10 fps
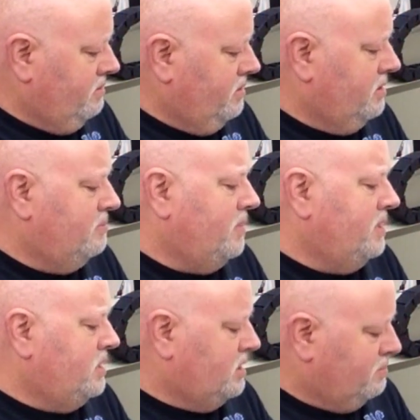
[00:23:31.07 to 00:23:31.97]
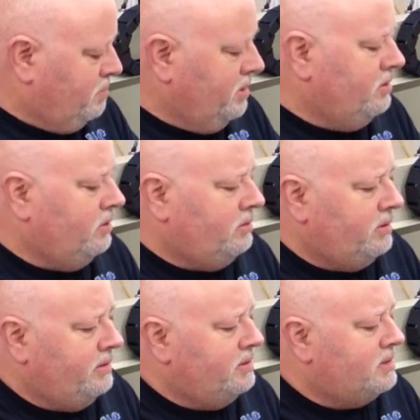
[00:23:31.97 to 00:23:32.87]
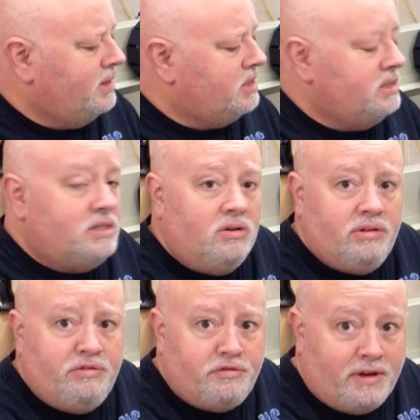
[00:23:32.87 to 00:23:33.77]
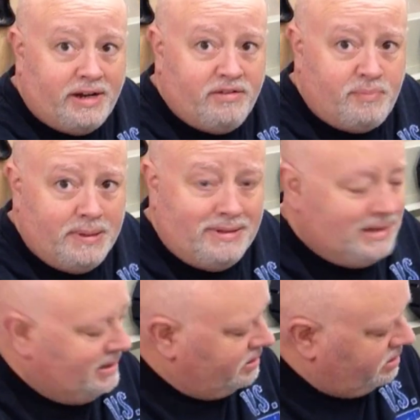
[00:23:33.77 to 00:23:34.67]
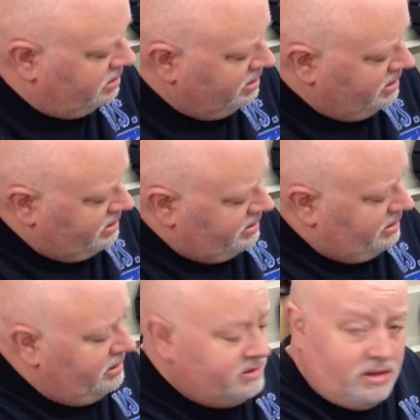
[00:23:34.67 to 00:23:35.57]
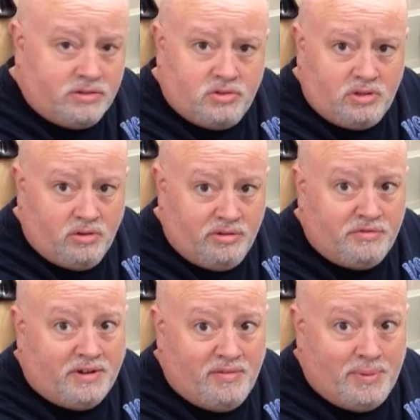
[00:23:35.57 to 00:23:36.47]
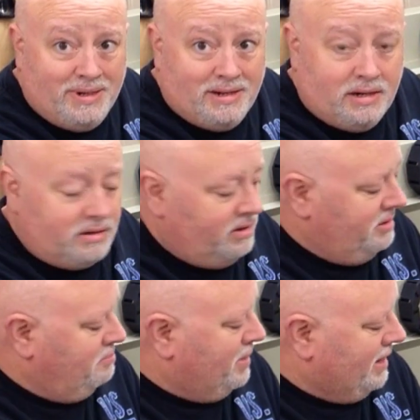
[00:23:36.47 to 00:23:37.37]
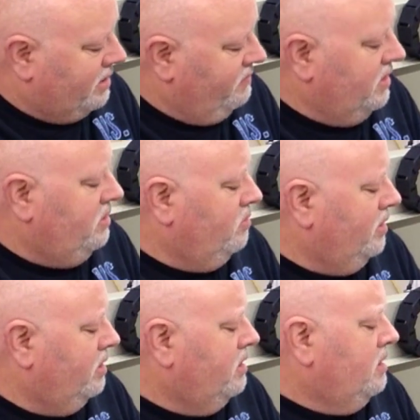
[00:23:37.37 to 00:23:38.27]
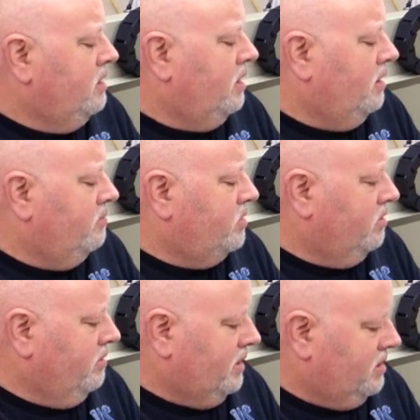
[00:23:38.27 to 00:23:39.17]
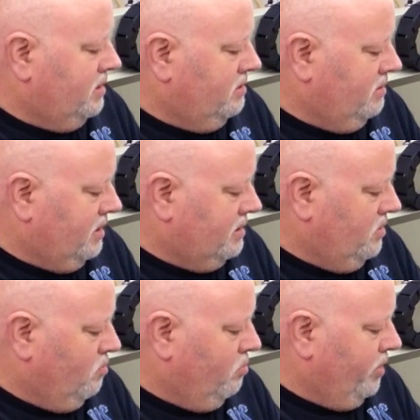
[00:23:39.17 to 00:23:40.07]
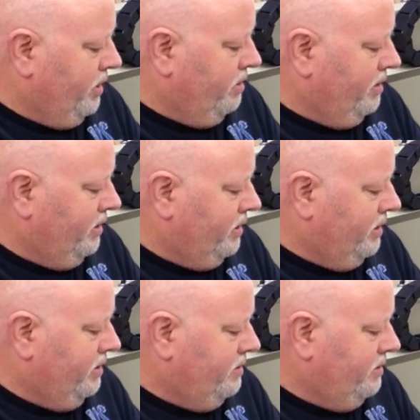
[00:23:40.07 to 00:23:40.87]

This is my spindle, and this actually is the only 5-pin connector, and it's also the only 5-pin connector on the back of the unit. So that's a no-brainer right there.